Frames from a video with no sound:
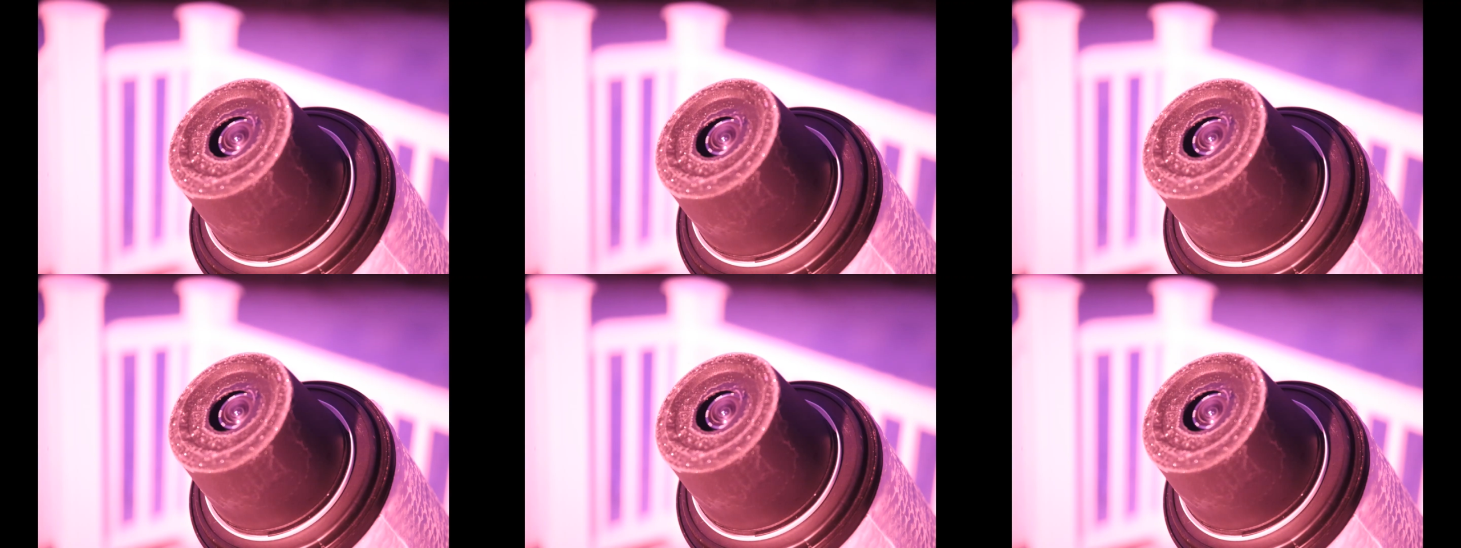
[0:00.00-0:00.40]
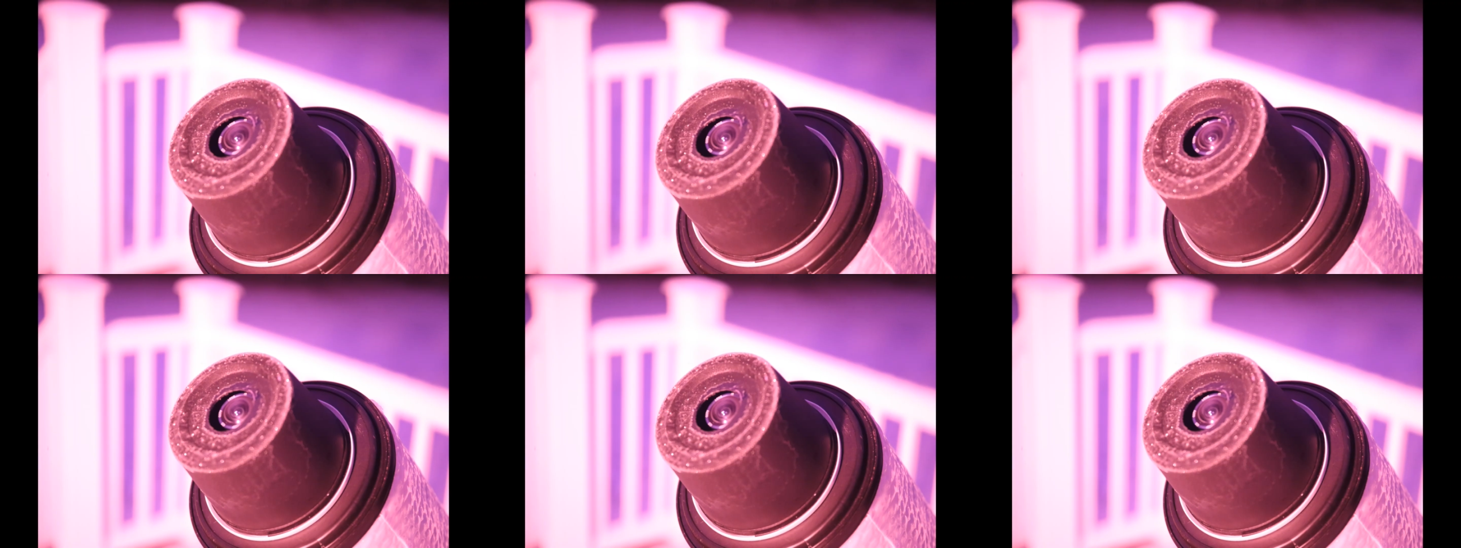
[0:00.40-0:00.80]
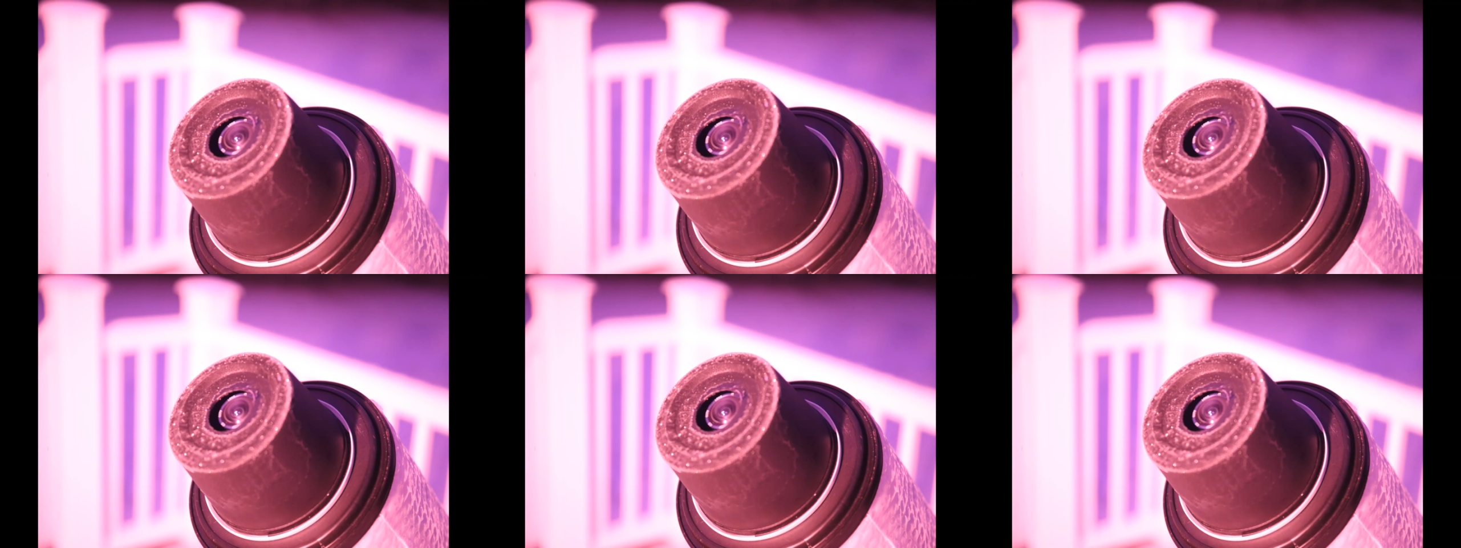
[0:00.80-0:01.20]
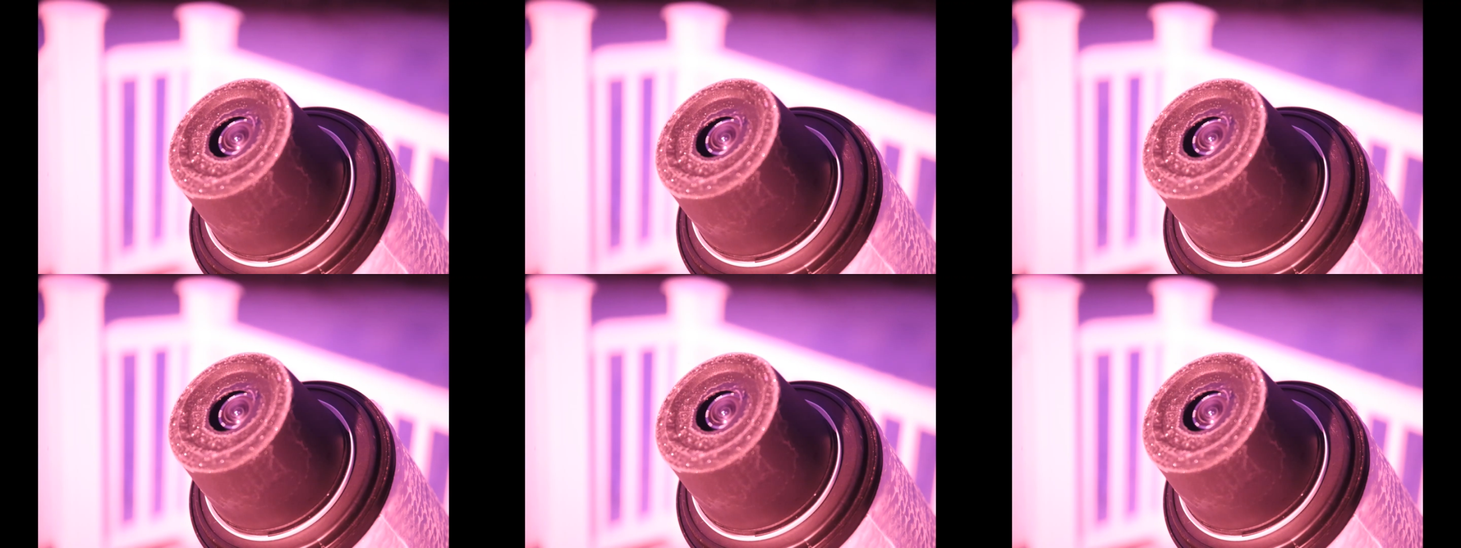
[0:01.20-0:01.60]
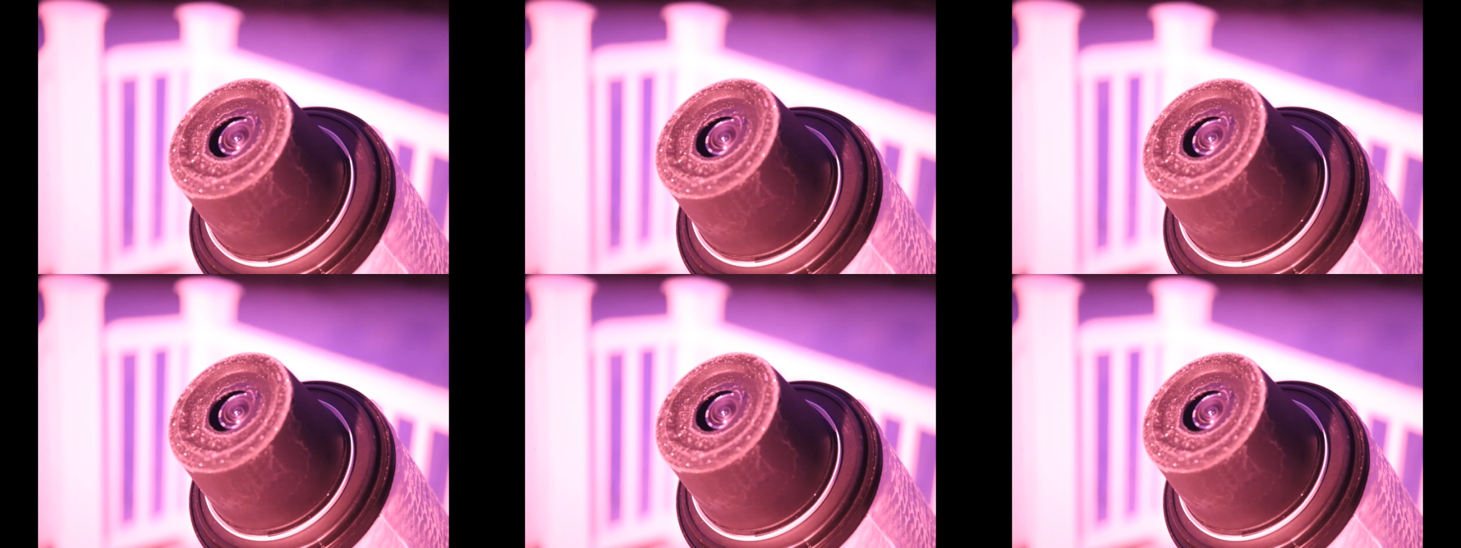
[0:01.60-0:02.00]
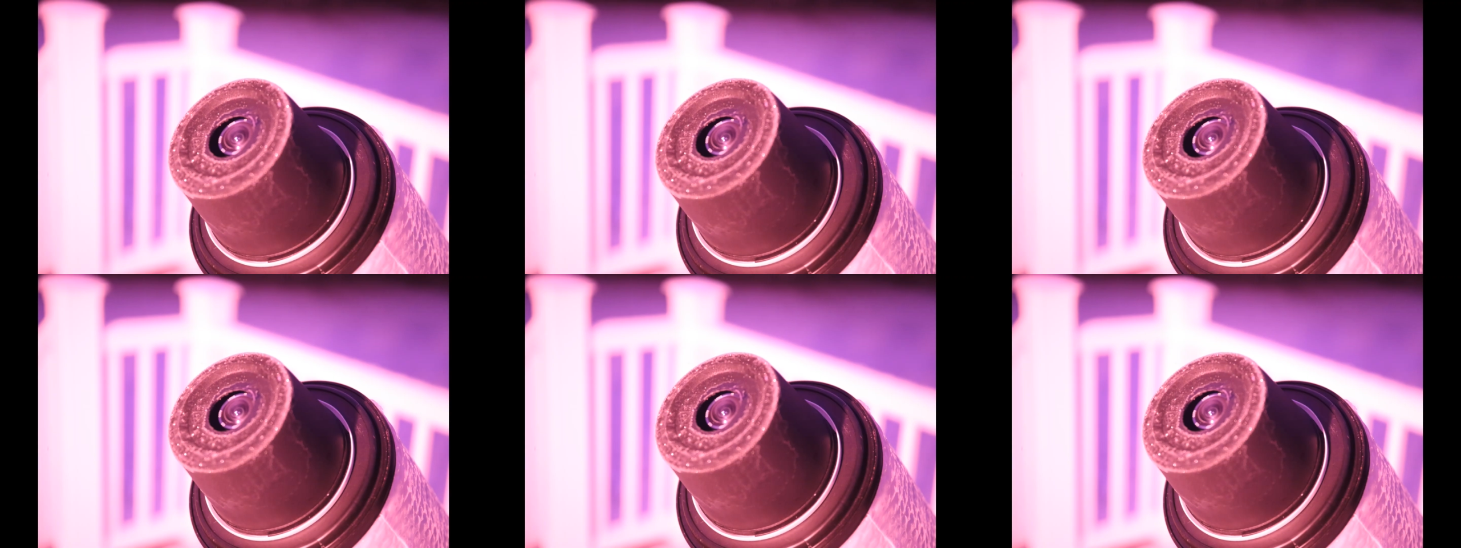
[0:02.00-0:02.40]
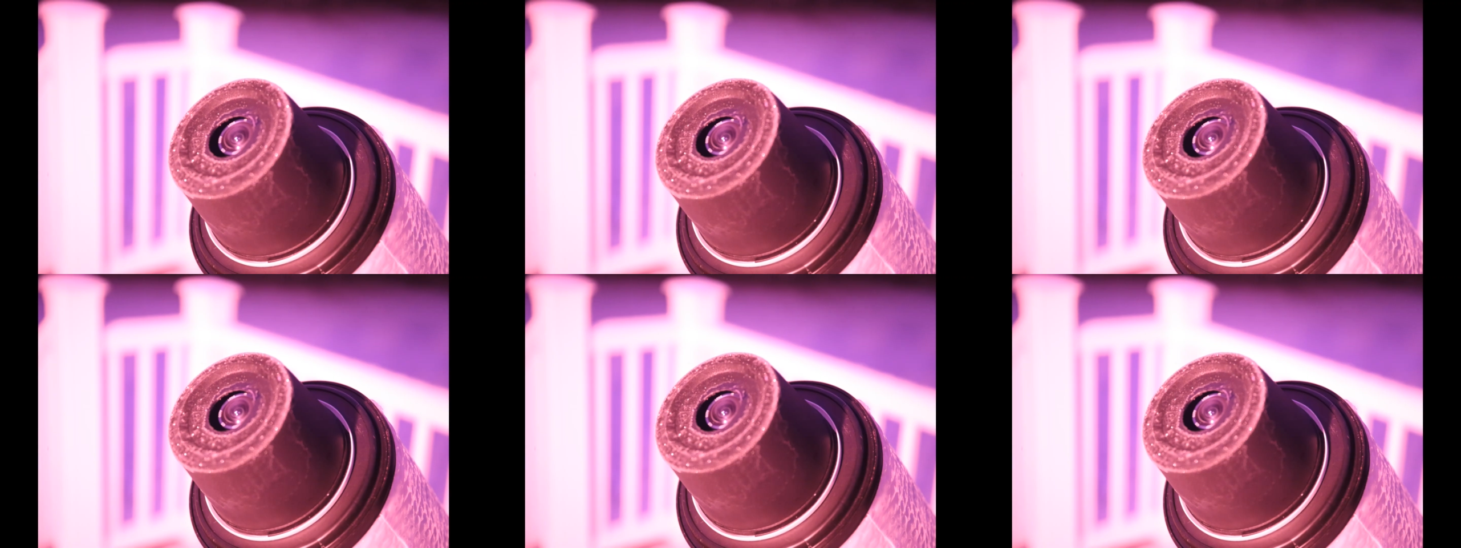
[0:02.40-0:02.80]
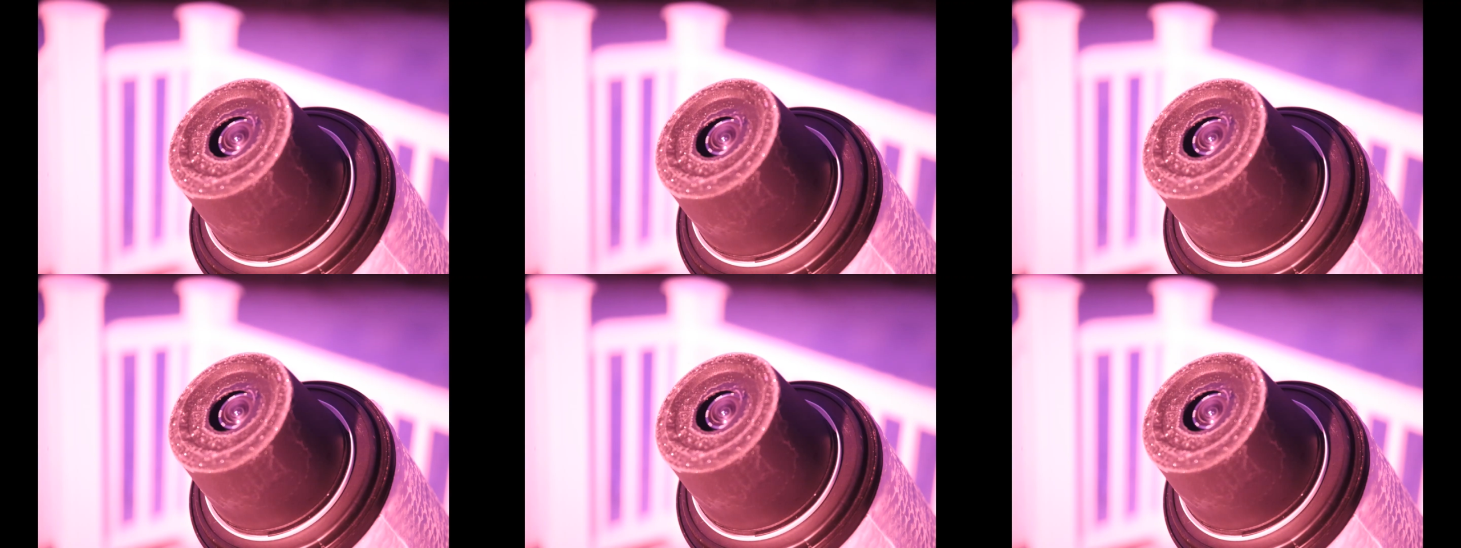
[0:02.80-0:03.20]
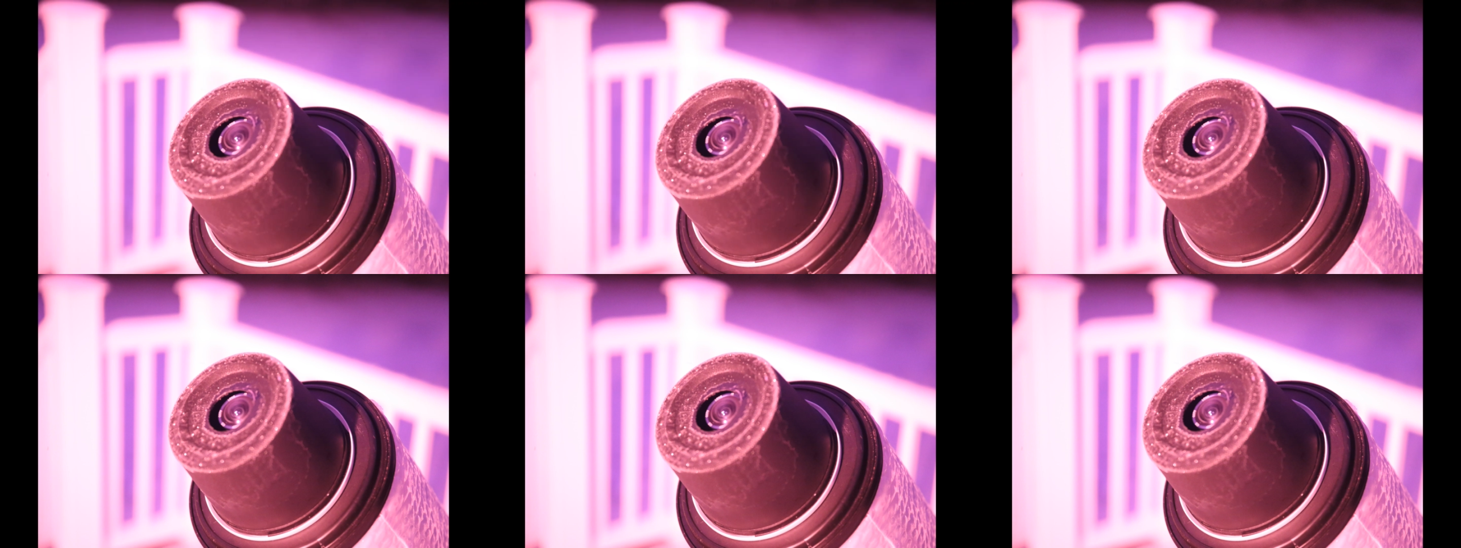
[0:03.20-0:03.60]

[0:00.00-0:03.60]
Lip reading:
Nobody's mouth can be seen.